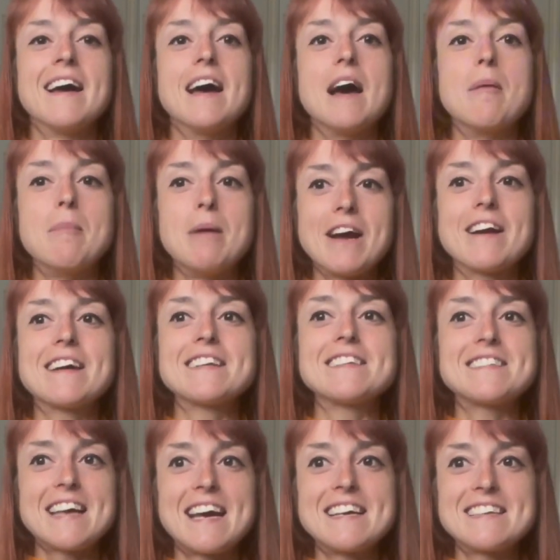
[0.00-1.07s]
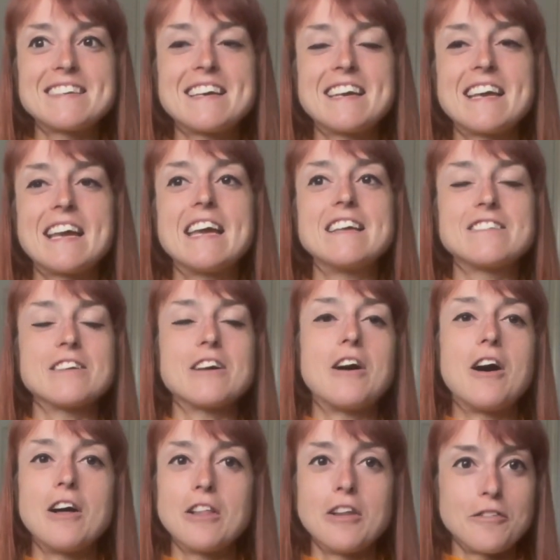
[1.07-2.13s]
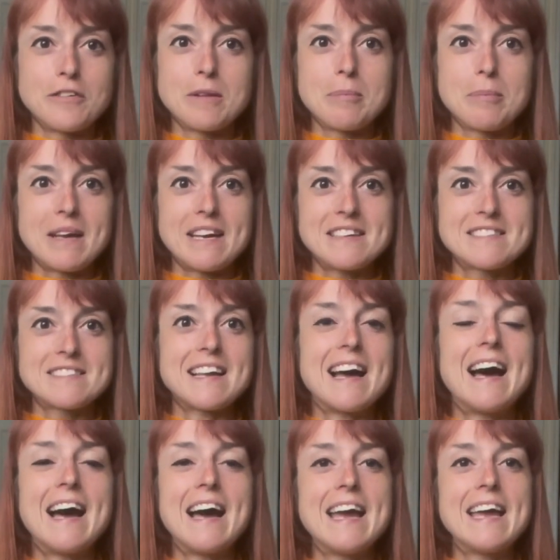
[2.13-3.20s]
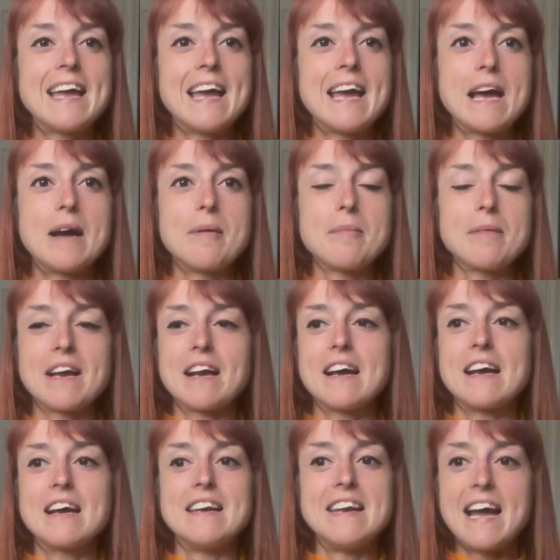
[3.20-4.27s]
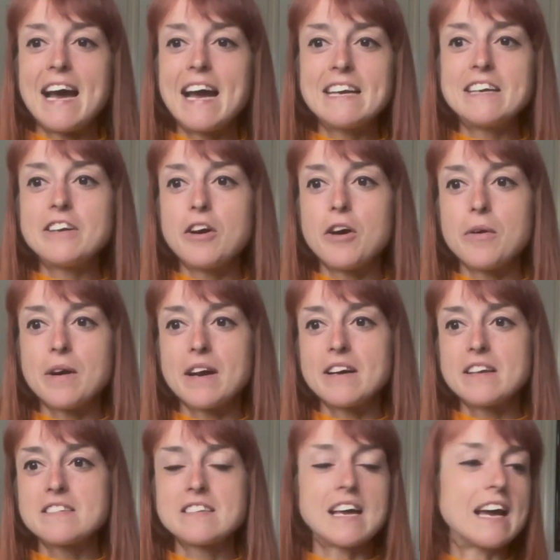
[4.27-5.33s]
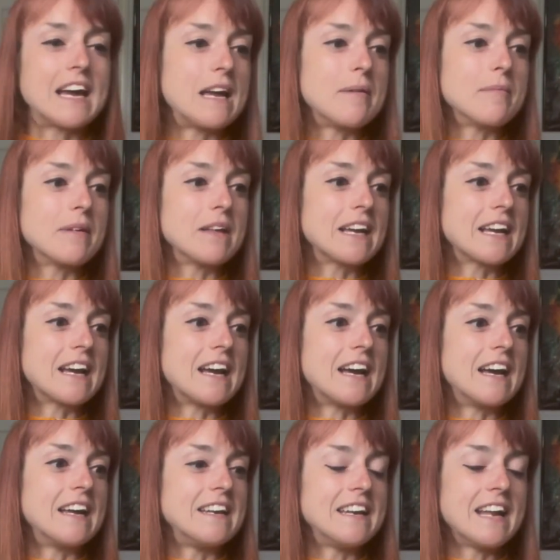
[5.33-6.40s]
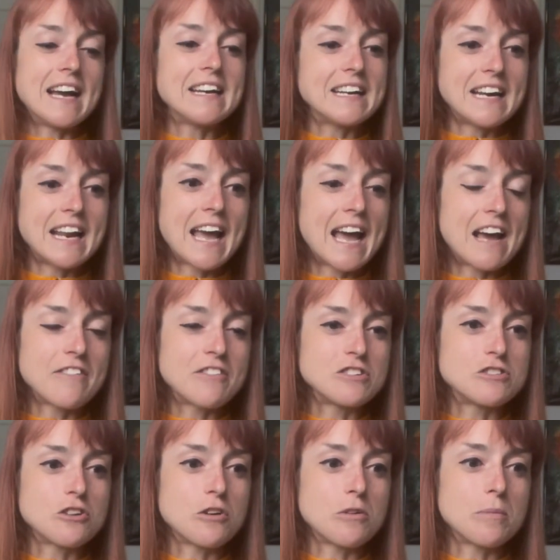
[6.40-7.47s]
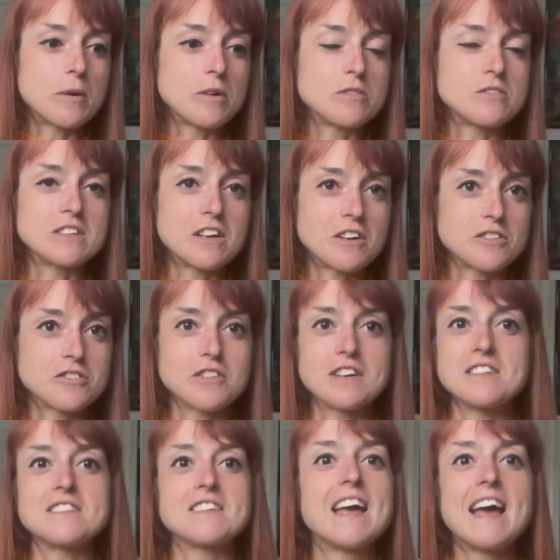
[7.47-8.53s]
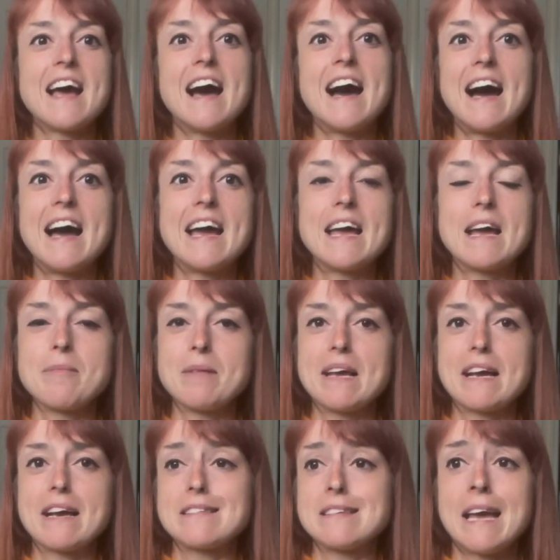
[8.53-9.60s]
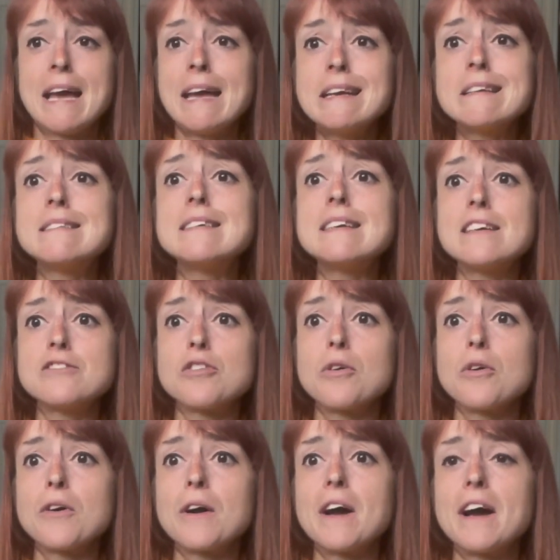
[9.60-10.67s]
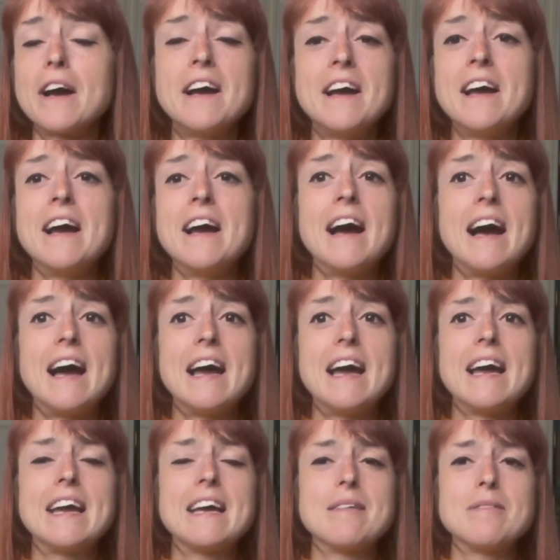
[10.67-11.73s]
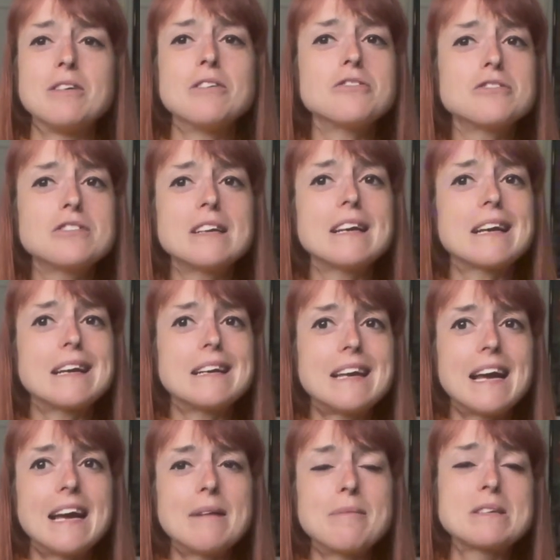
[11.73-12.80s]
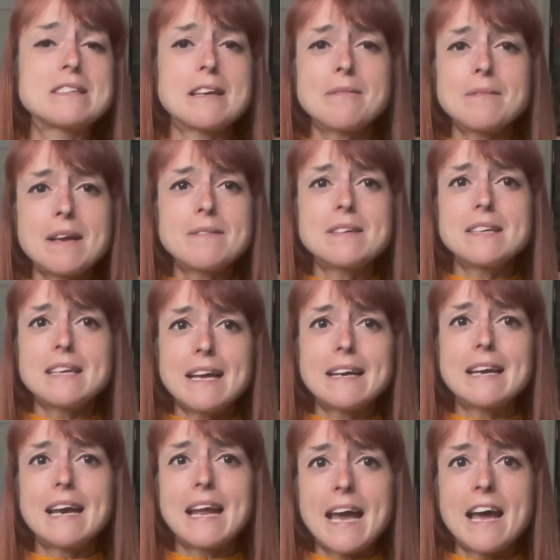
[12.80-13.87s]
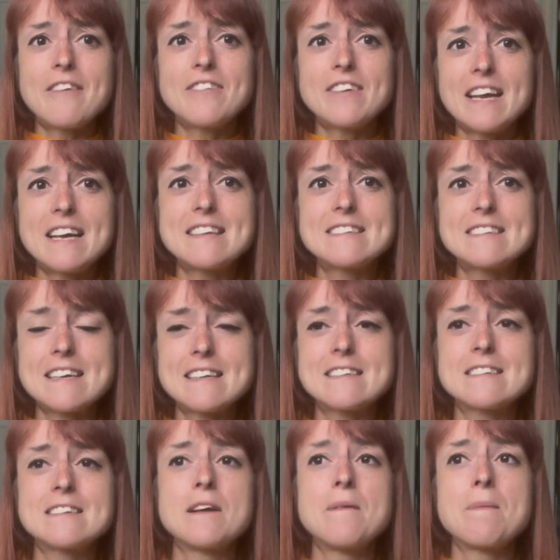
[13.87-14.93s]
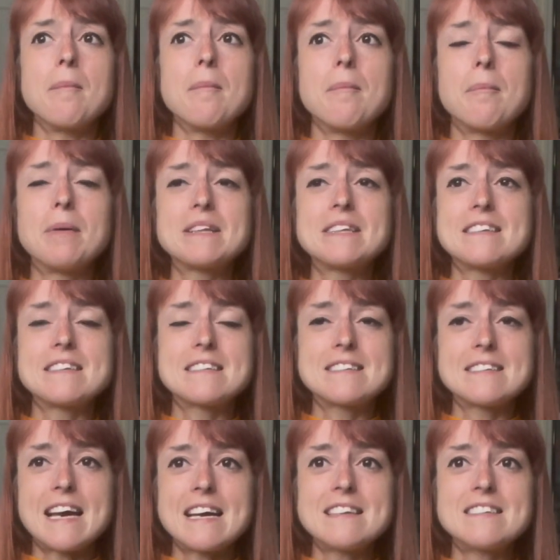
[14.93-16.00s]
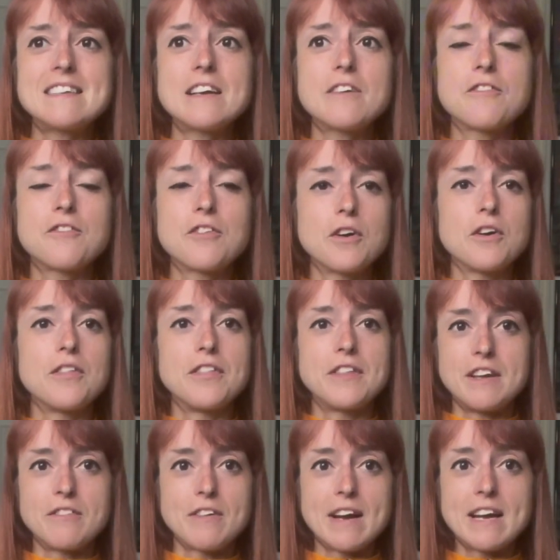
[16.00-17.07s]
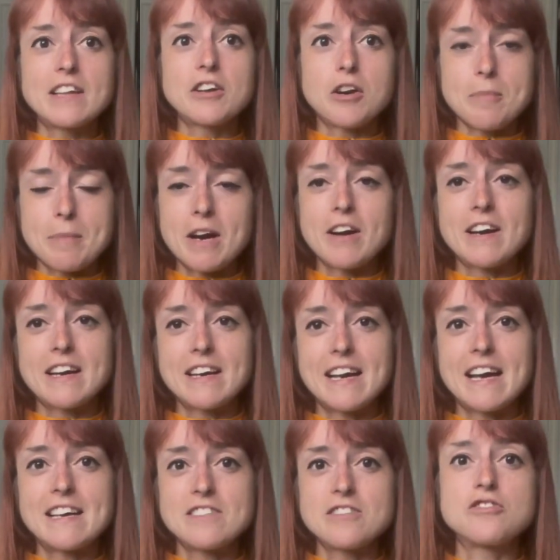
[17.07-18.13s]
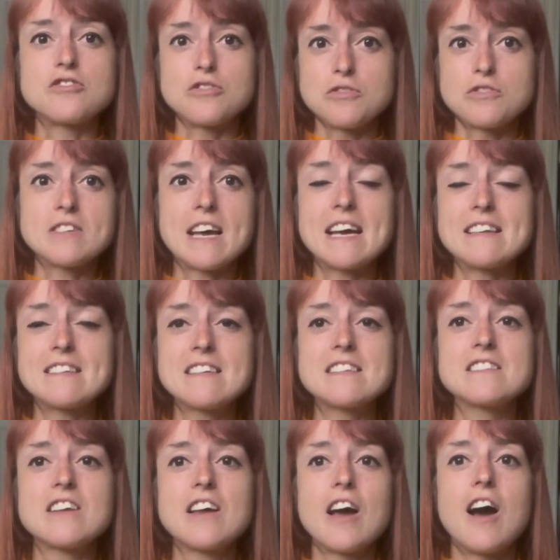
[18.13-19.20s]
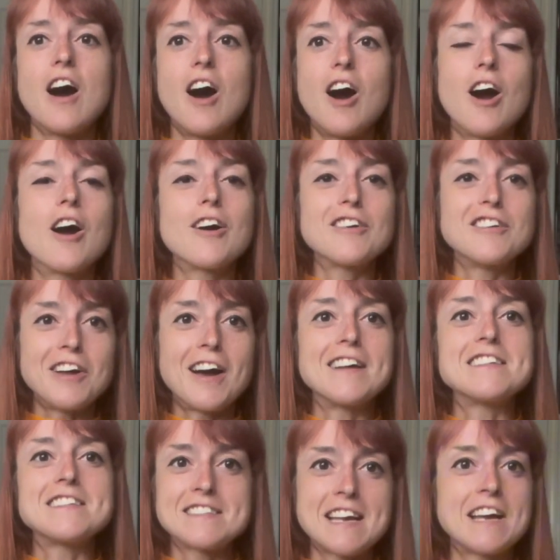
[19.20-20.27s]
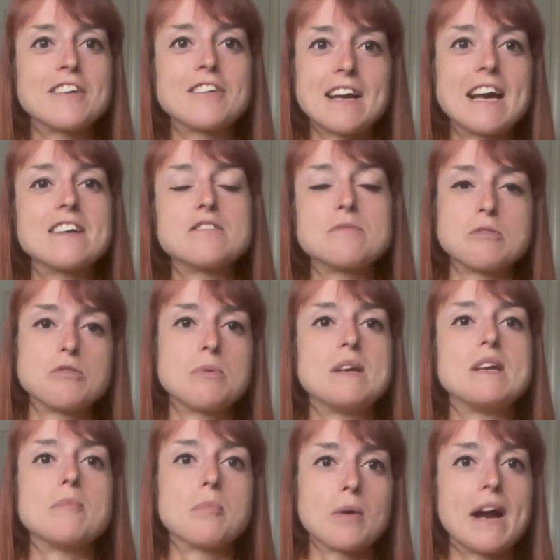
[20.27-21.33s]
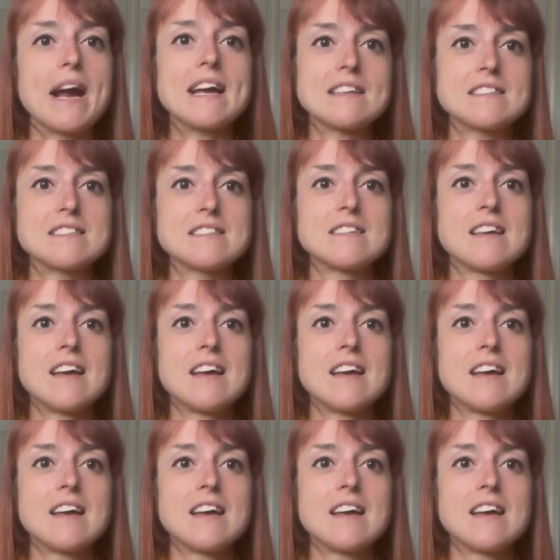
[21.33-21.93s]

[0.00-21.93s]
American sizing is all over the place. I am like a 9 in Hokas. I am like a 9.5 in Topos and Ultras. I am like a 10 in Diodora. I am usually like a 9, but sometimes a 9.5 in Asics. But the sizing for the regular Americanized shoe sizes are not standardized between brands.